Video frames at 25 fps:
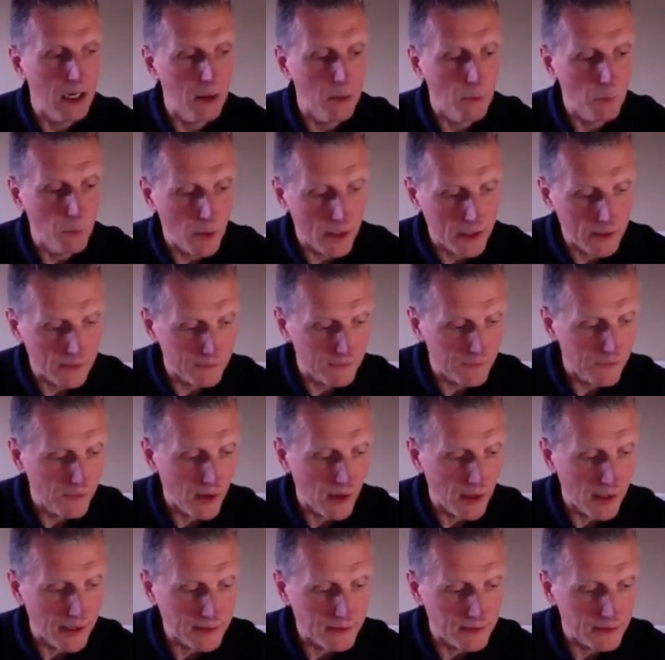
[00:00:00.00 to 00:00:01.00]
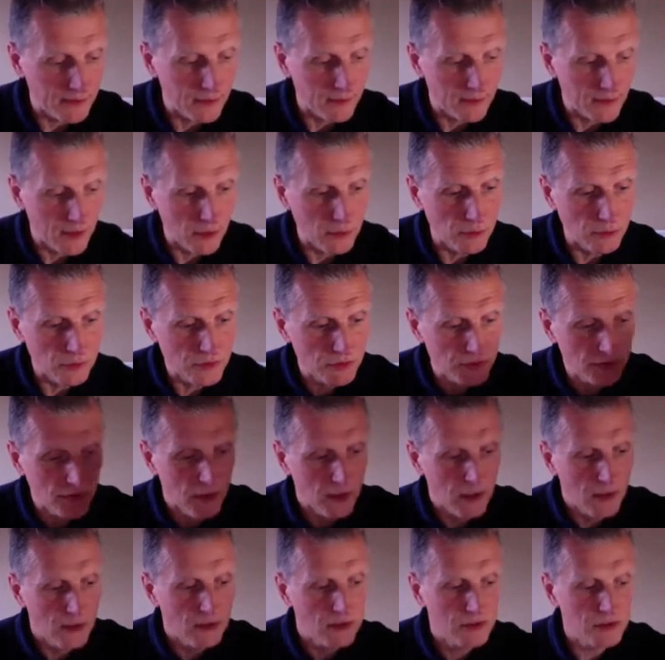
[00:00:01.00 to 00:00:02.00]
We can find that those
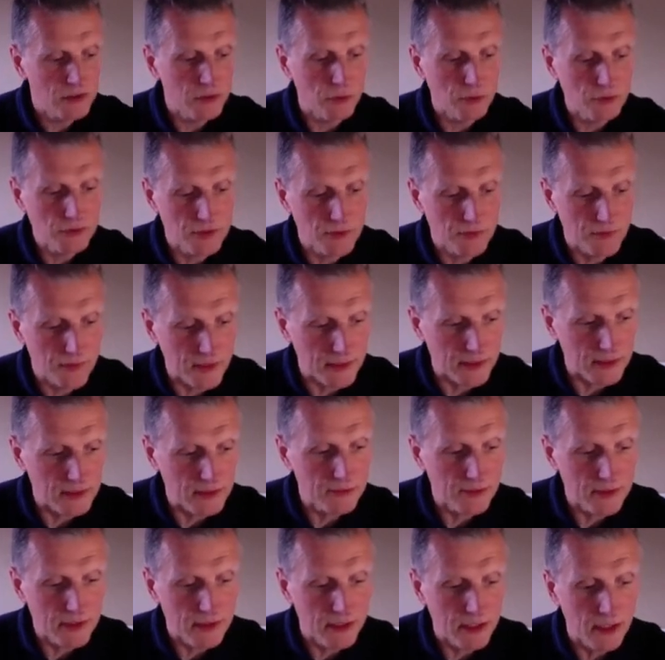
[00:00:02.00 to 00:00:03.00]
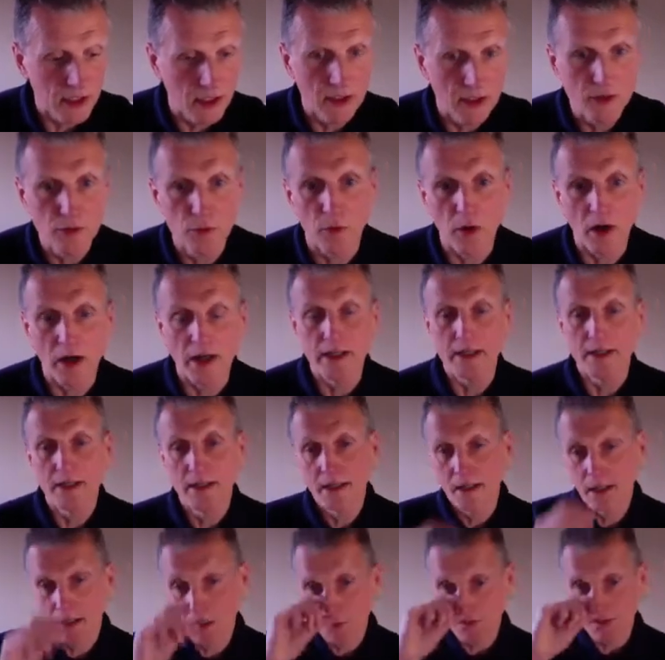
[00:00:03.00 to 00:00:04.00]
sorts of things really are
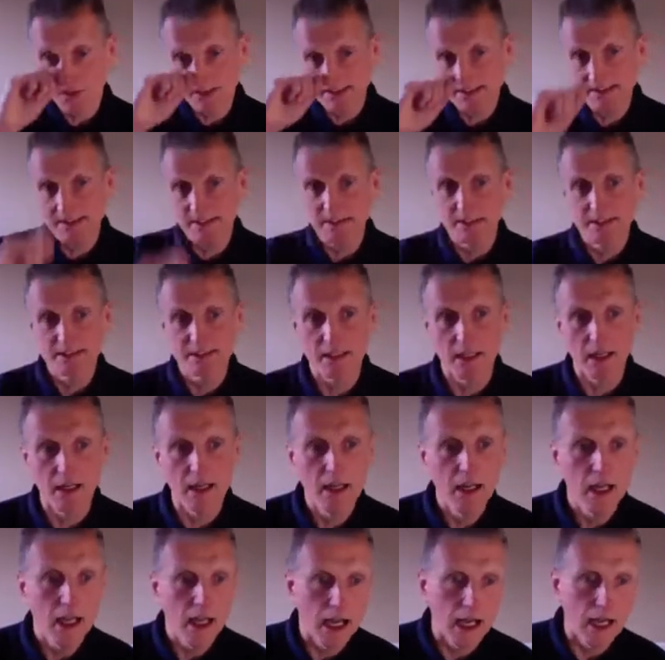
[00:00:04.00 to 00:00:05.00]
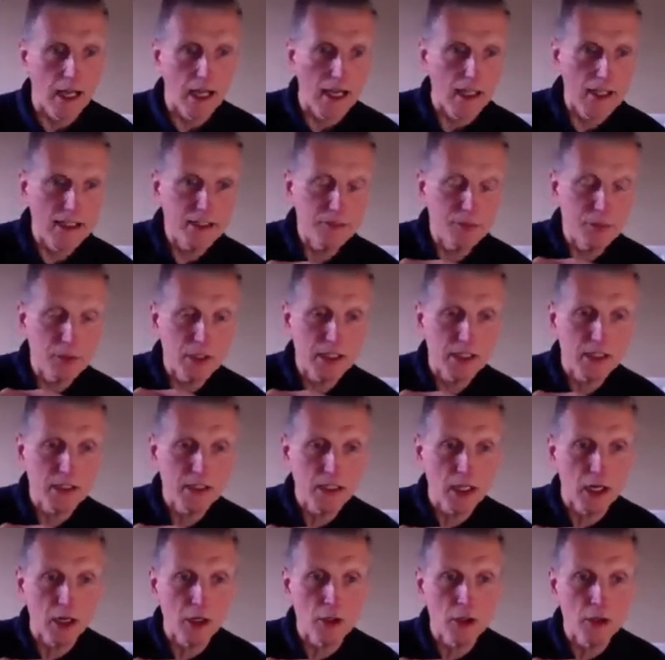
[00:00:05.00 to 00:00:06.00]
quite sinister. And if we
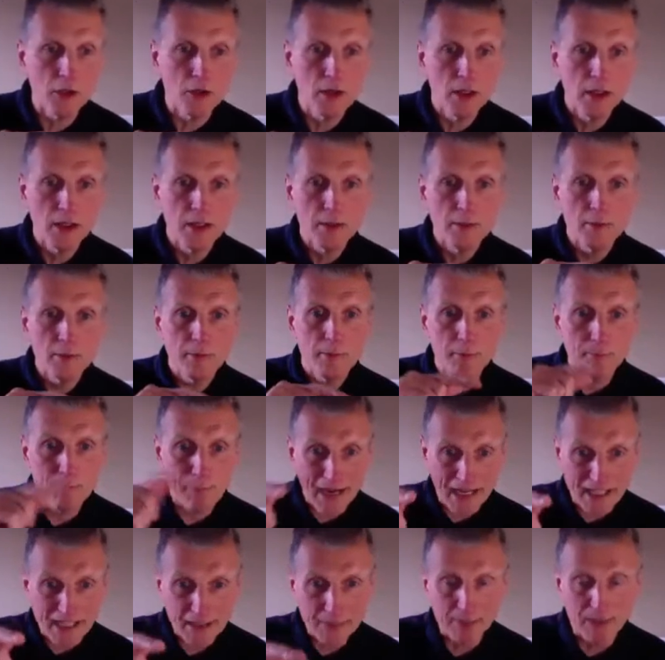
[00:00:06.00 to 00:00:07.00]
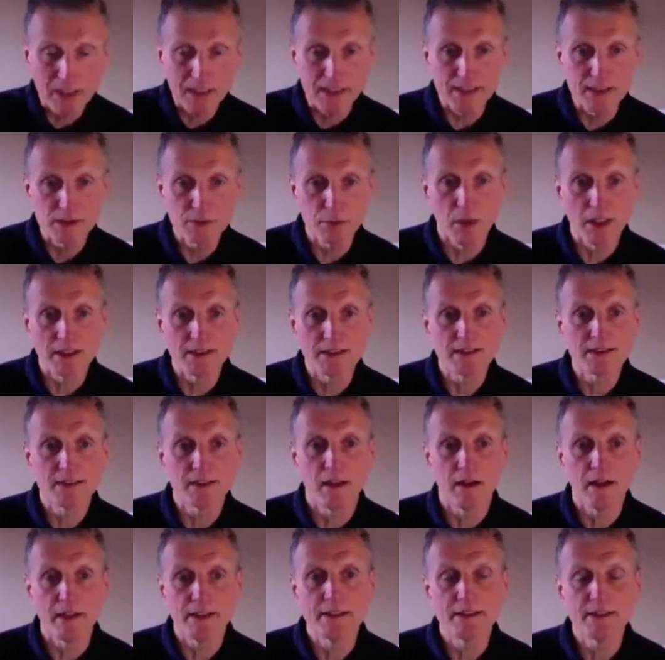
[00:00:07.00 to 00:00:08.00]
could go back, please, one
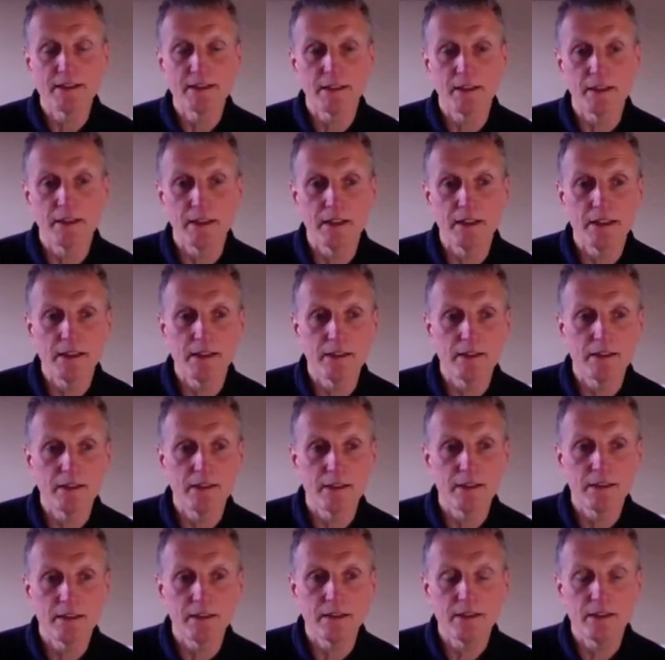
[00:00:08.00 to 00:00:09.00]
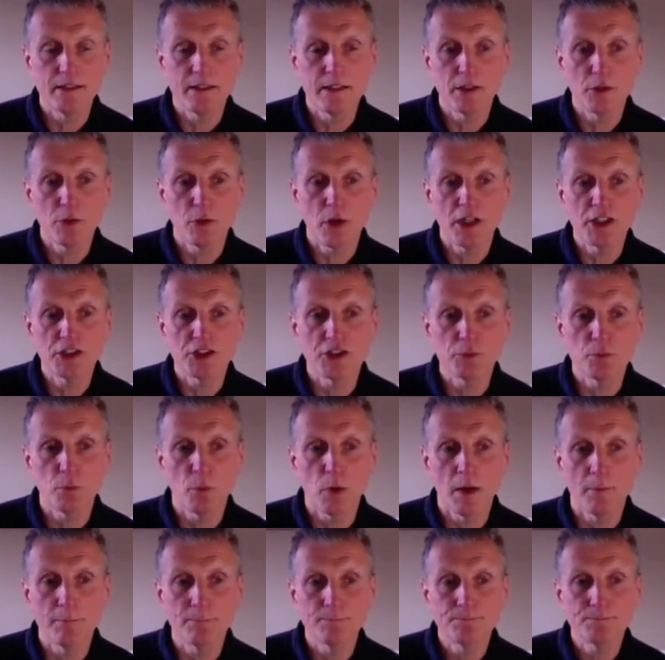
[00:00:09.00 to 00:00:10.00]
side to the equation
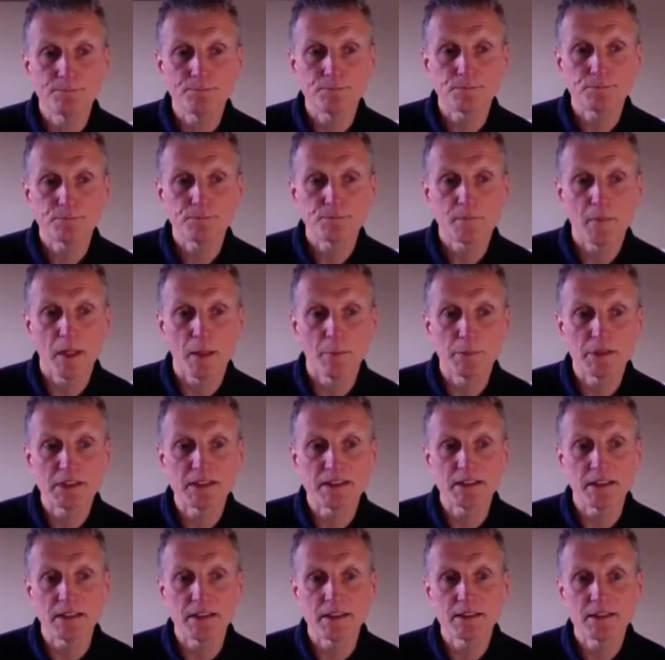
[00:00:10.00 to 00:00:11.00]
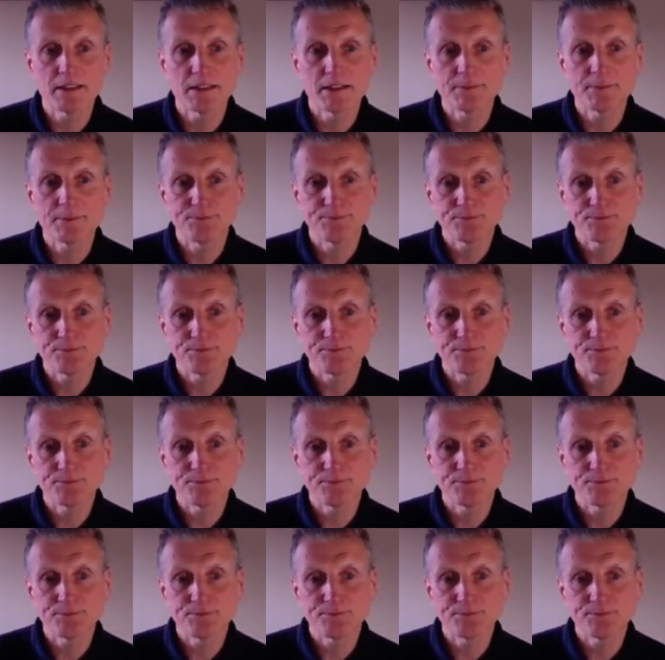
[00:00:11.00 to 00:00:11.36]
one, number six.